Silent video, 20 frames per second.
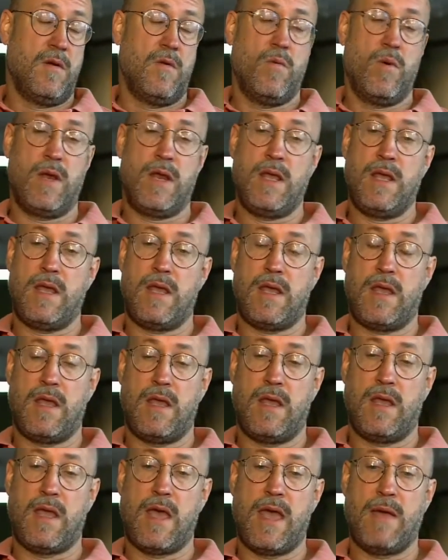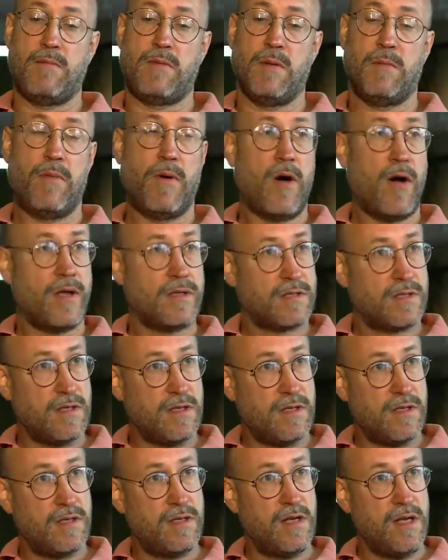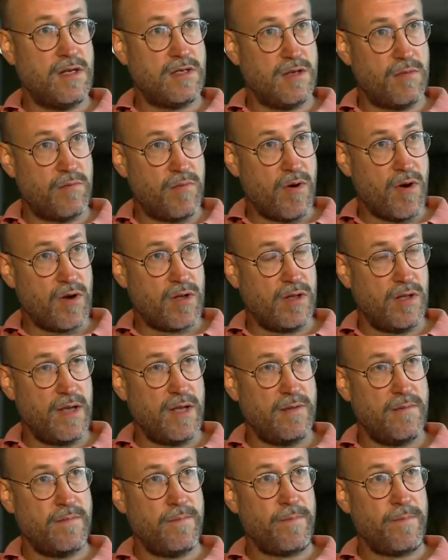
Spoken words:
When he came to Boston to teach at Berkeley,